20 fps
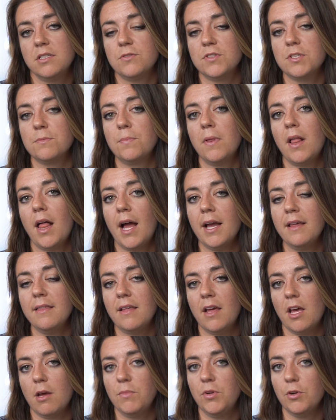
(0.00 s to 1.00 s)
So supply
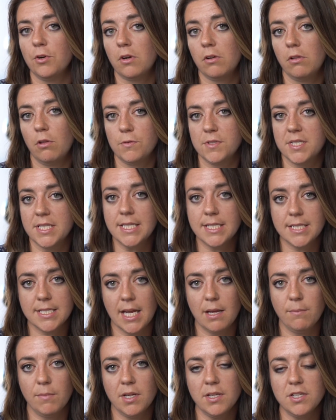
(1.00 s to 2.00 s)
them your closing
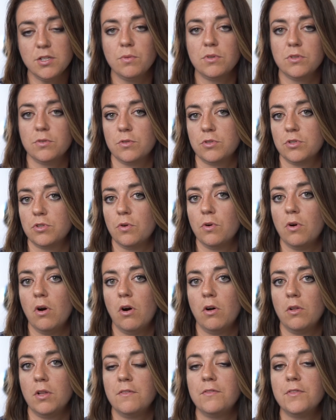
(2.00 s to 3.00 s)
statement, which will show
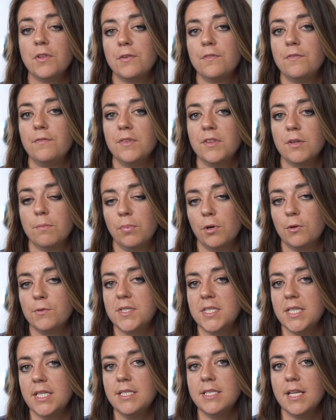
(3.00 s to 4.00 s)
all of the
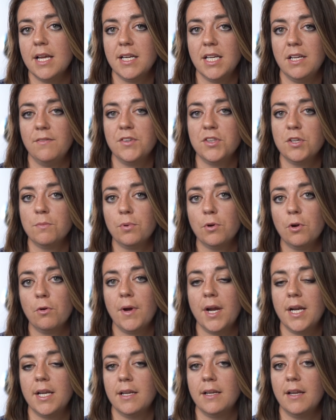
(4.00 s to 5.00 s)
proceeds and even the
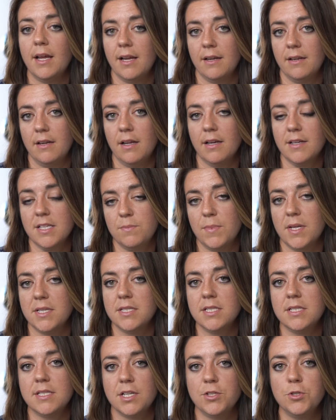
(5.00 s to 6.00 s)
prorated and
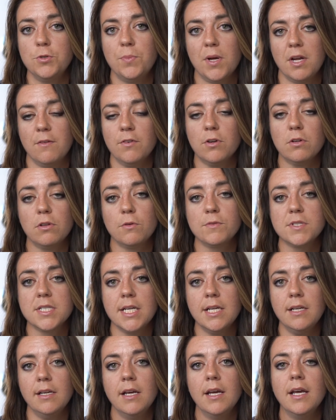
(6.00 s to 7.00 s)
expenses that you pay for
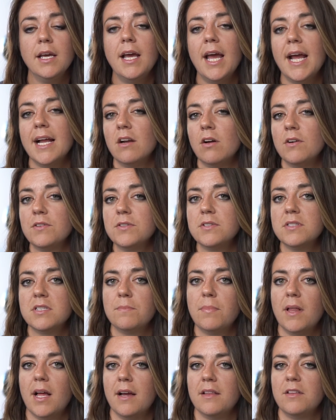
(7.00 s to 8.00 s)
closing, and also
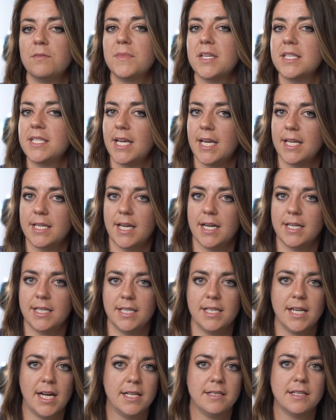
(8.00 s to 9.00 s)
supply them the
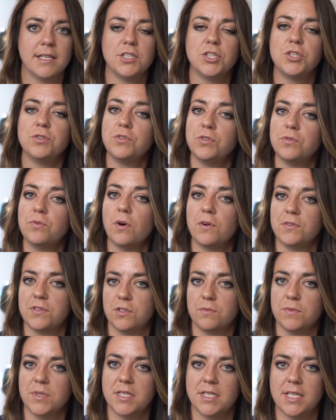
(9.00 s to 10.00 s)
1099 that you do
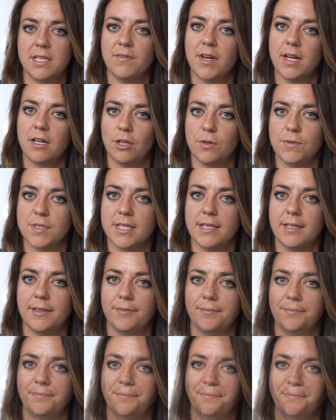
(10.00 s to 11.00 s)
also receive at
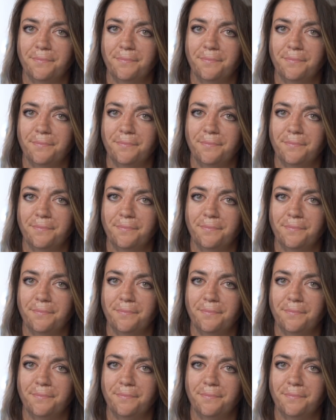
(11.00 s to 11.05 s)
closing.